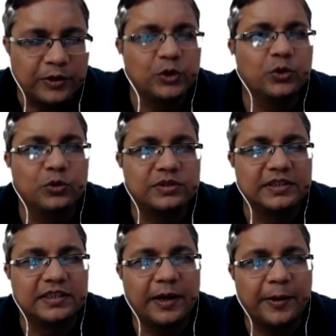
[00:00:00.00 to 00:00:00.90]
do
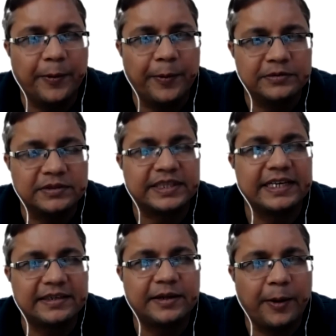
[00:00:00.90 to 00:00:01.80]
you
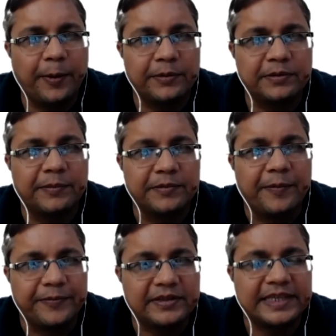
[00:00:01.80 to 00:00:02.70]
think
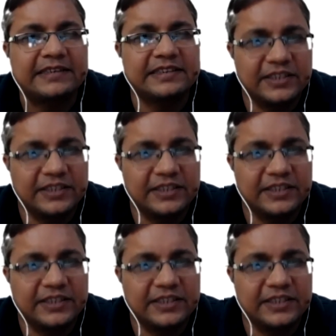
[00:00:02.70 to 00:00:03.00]
that